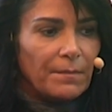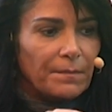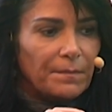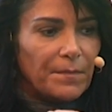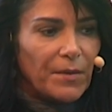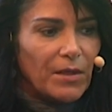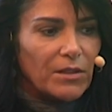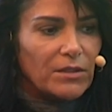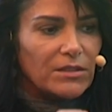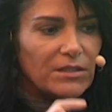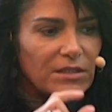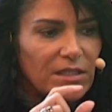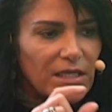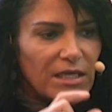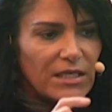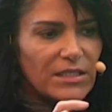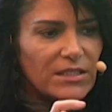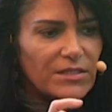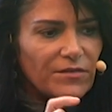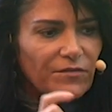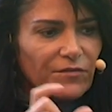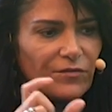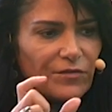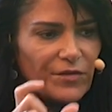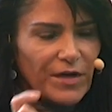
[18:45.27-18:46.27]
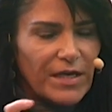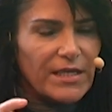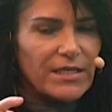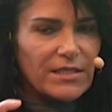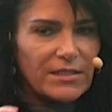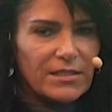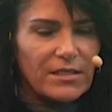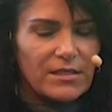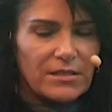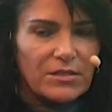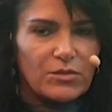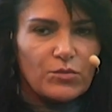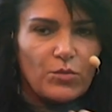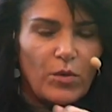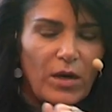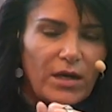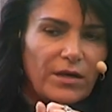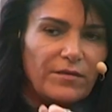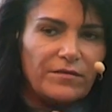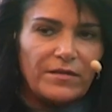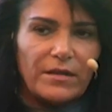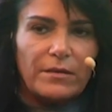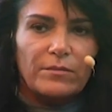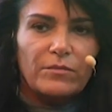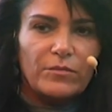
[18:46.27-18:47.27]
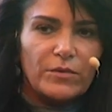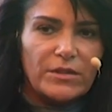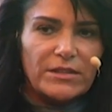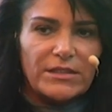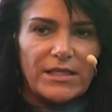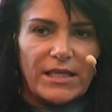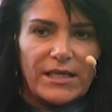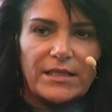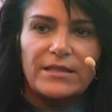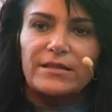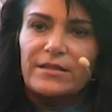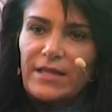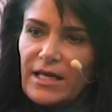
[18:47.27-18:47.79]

But these phrases, one of them was like,